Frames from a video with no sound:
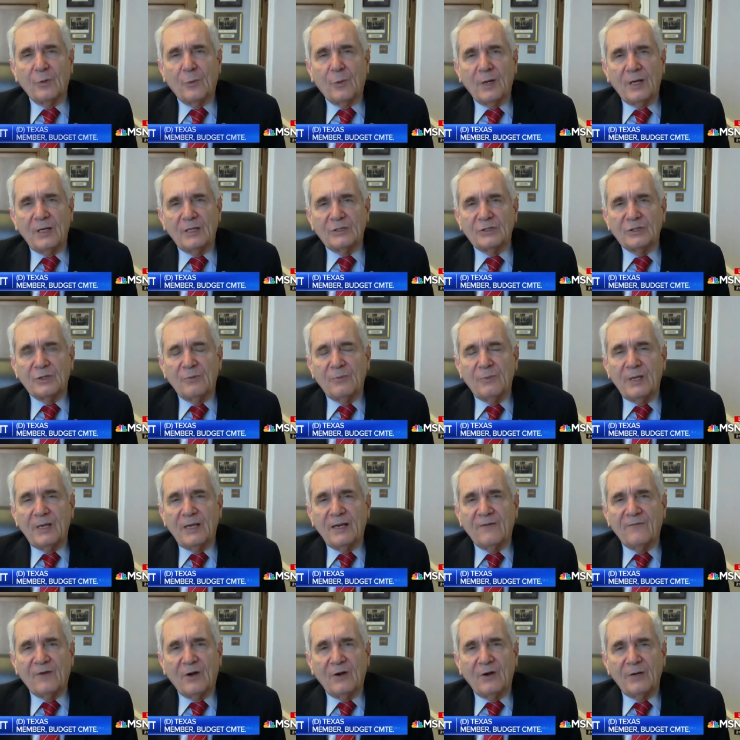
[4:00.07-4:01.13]
the way so many
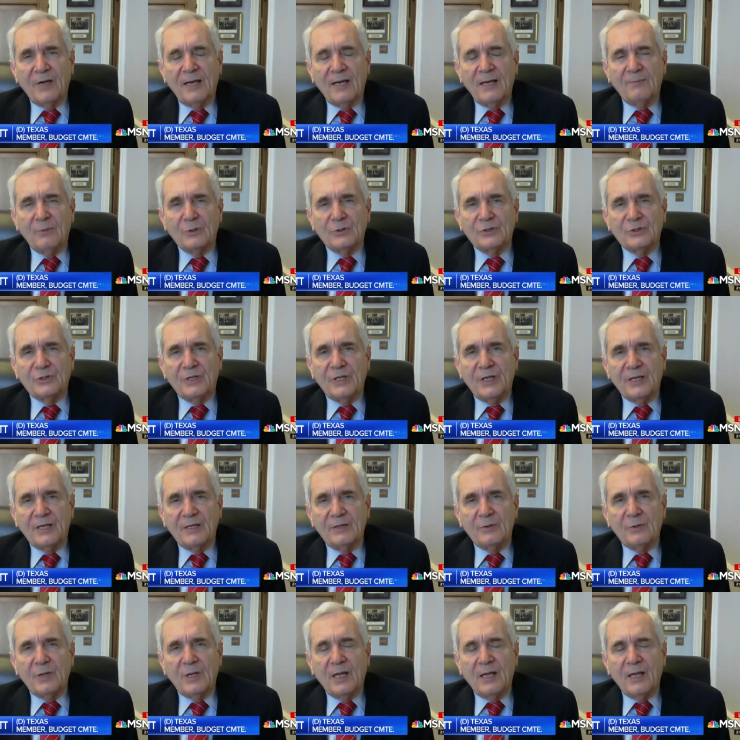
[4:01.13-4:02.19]
of our neighbors did.
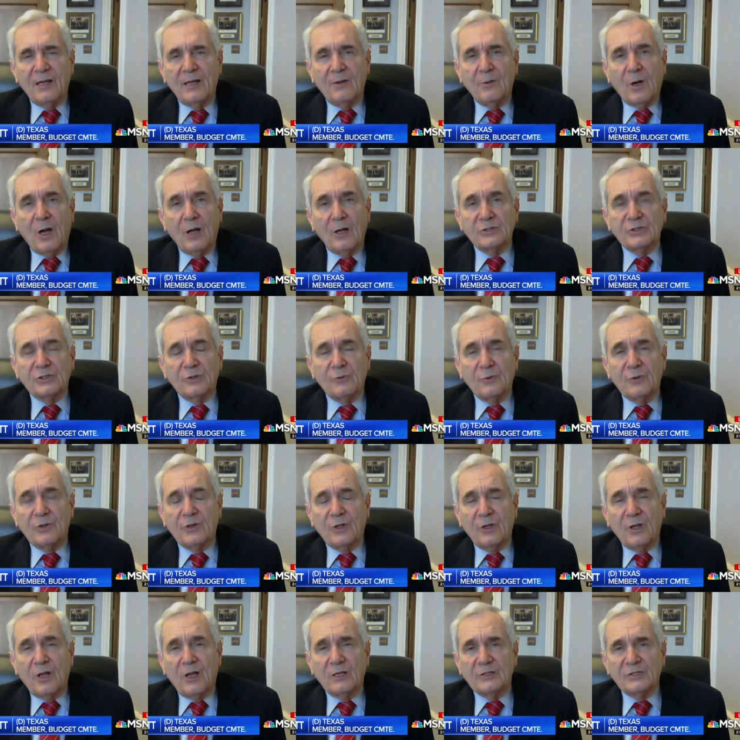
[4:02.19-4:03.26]
Uh, also, with the
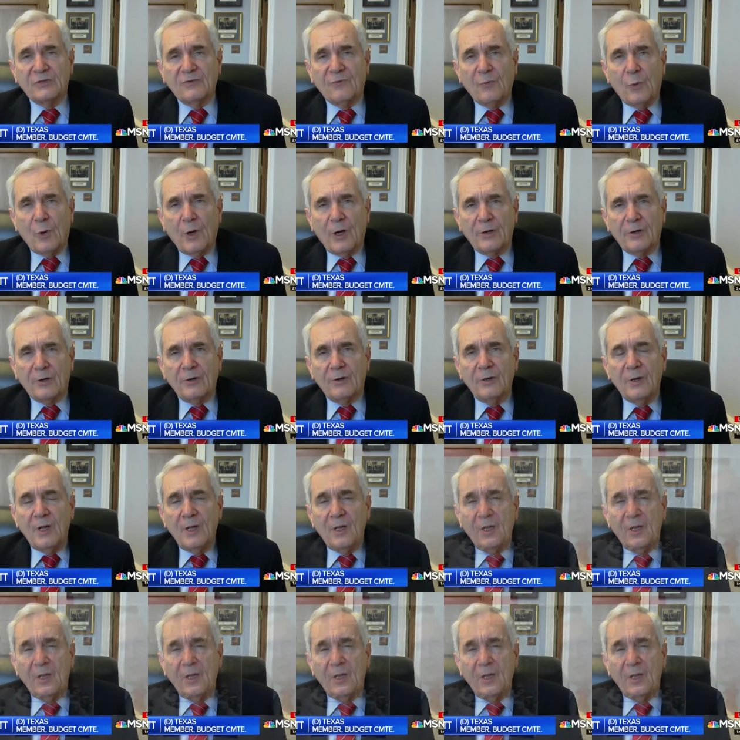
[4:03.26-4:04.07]
loss of water,